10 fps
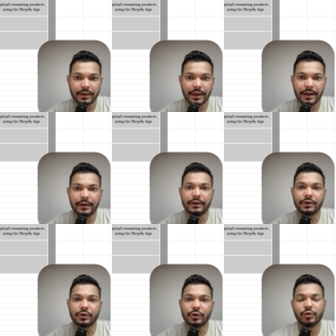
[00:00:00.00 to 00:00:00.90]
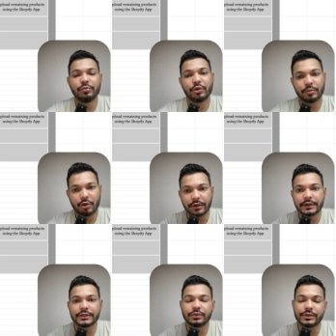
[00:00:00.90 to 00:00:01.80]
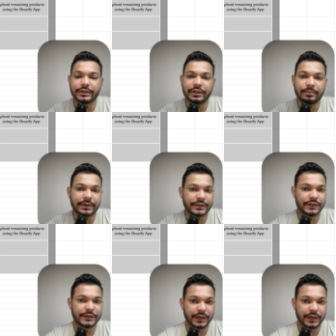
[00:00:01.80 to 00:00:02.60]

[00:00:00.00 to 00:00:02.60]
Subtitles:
adding 2 more products using the Merchant